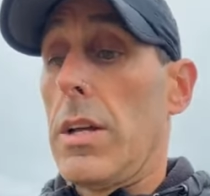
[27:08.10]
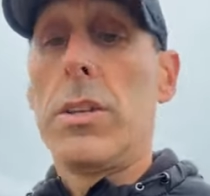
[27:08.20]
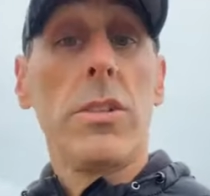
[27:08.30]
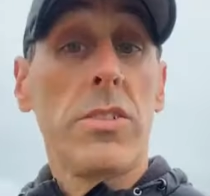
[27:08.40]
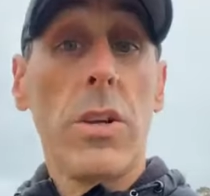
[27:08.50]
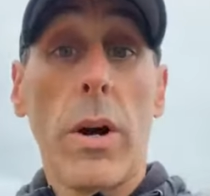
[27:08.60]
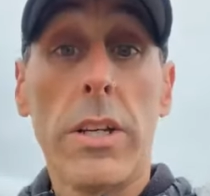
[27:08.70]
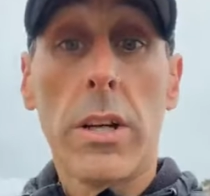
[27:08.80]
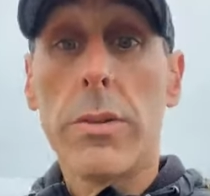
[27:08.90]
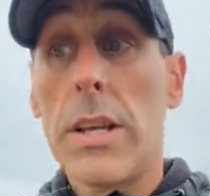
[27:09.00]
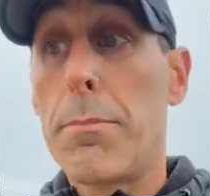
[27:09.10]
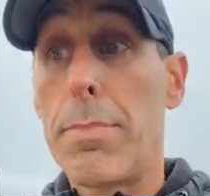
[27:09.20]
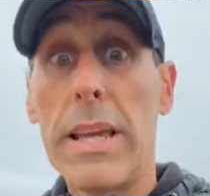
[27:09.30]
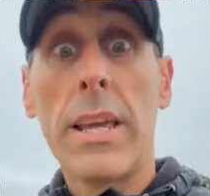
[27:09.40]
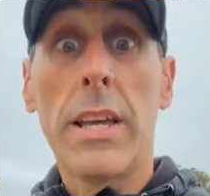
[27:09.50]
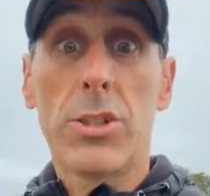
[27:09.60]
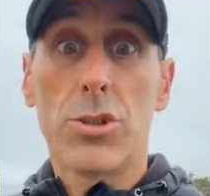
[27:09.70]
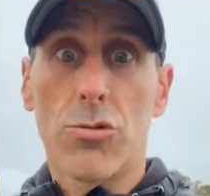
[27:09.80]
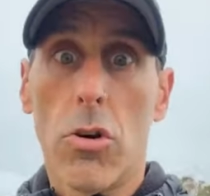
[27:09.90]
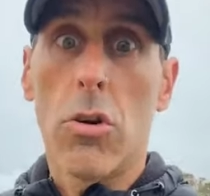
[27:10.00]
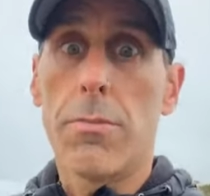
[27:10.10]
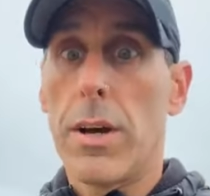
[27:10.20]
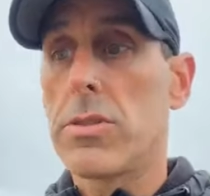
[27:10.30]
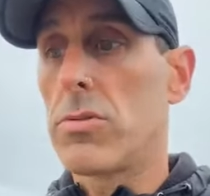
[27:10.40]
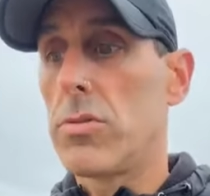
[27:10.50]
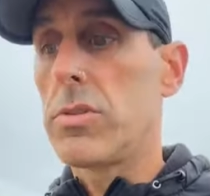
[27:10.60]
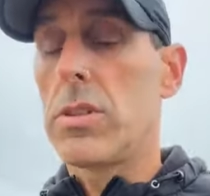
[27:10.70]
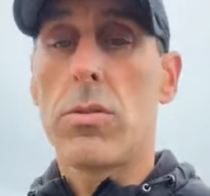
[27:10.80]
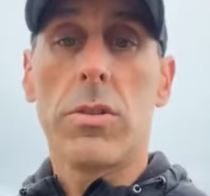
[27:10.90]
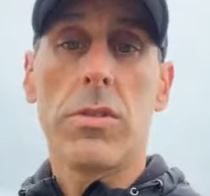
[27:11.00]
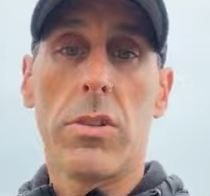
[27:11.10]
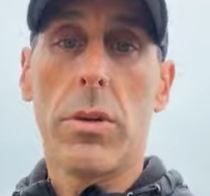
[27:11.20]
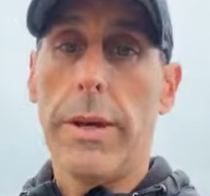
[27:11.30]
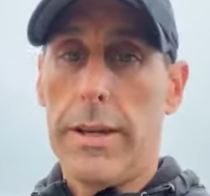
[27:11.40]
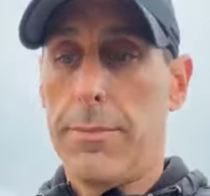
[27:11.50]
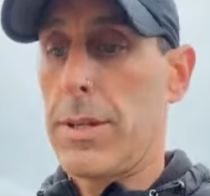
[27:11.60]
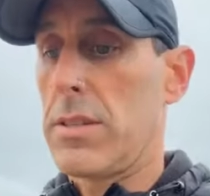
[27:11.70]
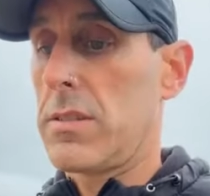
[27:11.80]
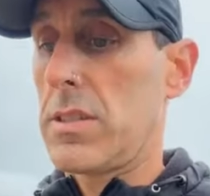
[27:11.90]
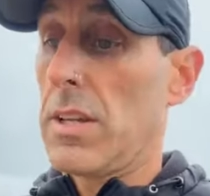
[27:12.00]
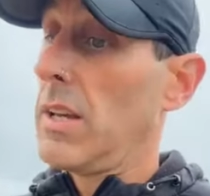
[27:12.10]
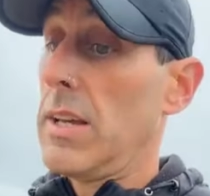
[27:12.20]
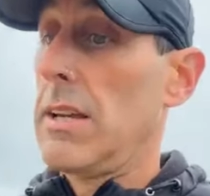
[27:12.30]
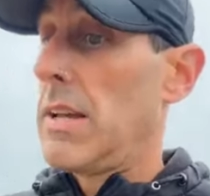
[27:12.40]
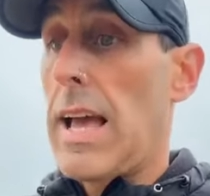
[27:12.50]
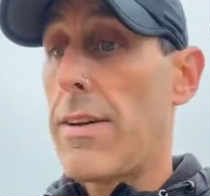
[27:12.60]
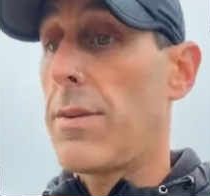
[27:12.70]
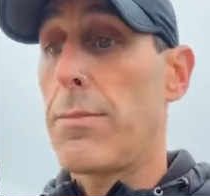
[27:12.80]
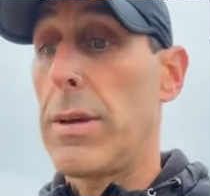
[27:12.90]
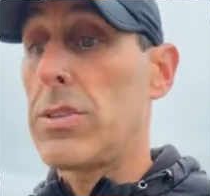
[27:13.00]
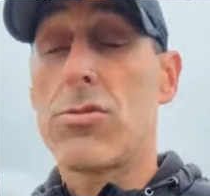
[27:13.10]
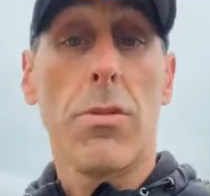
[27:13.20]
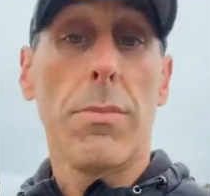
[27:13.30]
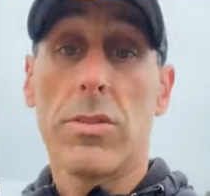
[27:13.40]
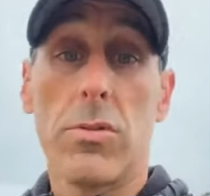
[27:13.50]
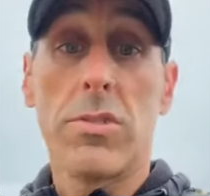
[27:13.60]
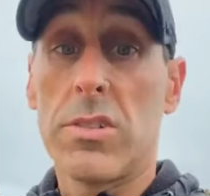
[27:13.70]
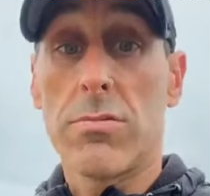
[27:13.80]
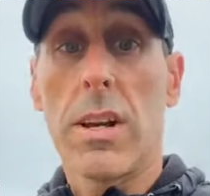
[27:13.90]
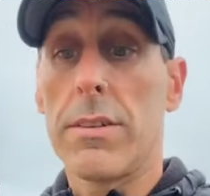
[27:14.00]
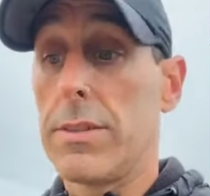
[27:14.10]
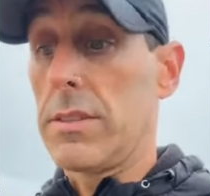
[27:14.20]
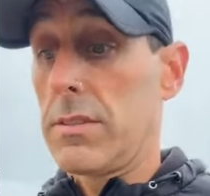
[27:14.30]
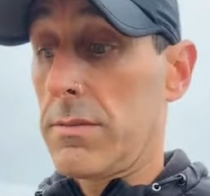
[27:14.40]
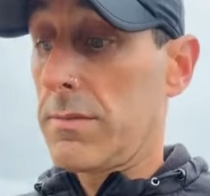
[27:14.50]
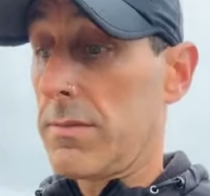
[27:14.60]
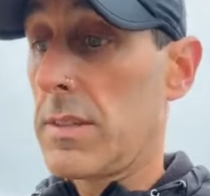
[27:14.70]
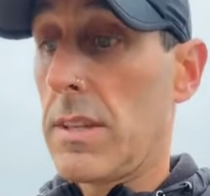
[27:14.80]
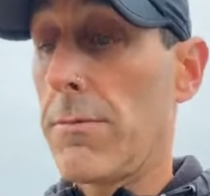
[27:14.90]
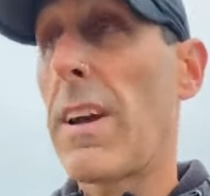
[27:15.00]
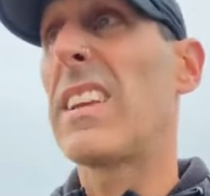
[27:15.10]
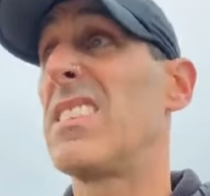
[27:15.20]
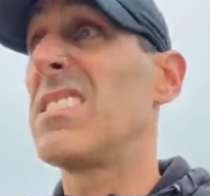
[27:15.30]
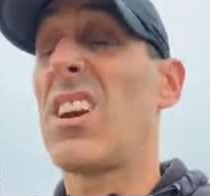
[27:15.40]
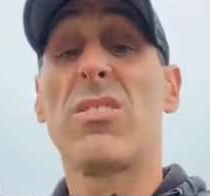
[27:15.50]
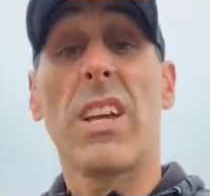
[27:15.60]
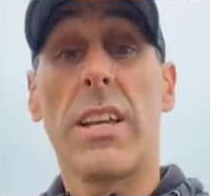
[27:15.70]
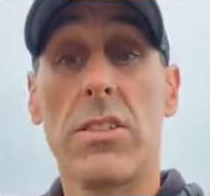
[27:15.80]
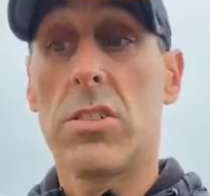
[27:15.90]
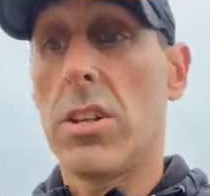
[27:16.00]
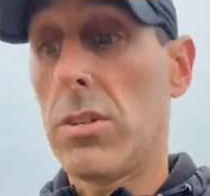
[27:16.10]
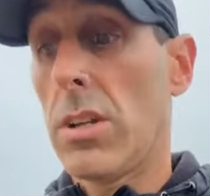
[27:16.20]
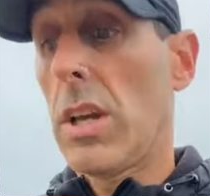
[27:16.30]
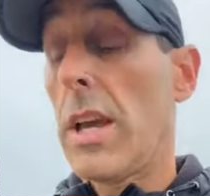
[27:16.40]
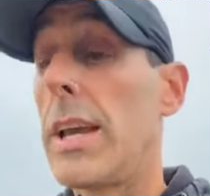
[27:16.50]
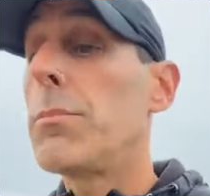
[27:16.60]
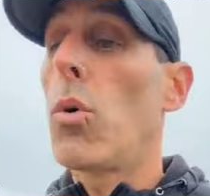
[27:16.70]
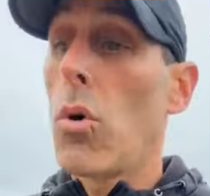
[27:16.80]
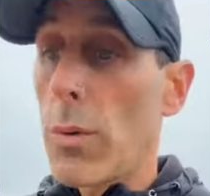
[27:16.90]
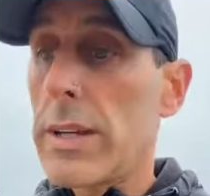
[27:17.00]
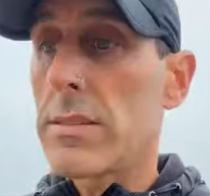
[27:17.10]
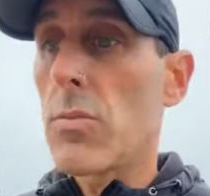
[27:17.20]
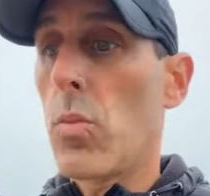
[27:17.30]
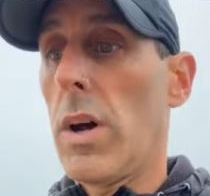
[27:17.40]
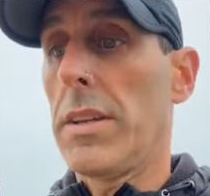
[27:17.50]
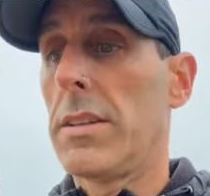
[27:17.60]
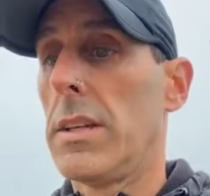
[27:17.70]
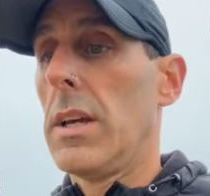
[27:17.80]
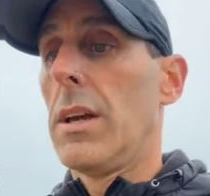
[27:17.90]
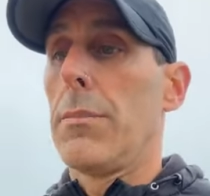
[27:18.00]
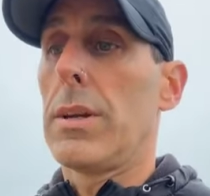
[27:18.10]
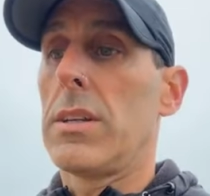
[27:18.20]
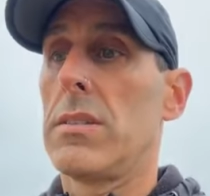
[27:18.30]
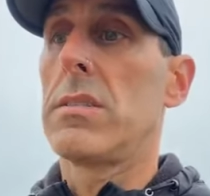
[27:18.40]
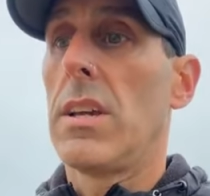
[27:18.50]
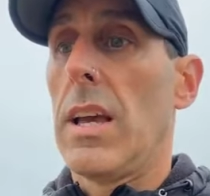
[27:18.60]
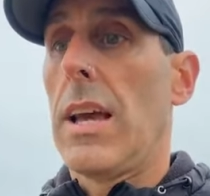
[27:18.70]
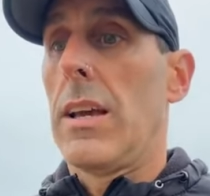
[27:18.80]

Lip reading: And you can see why you don't need big, strong muscles in order to do it, because having big, strong muscles is irrelevant. In fact, it goes against you in more ways than one, because,